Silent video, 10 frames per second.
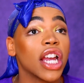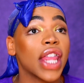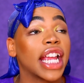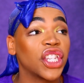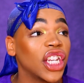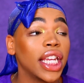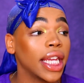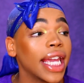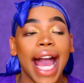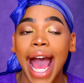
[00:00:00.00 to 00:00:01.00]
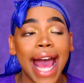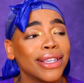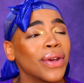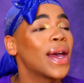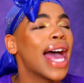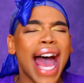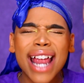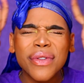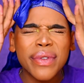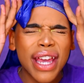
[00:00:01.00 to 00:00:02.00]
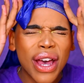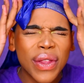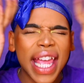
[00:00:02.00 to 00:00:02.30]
Like she, he, I don't know.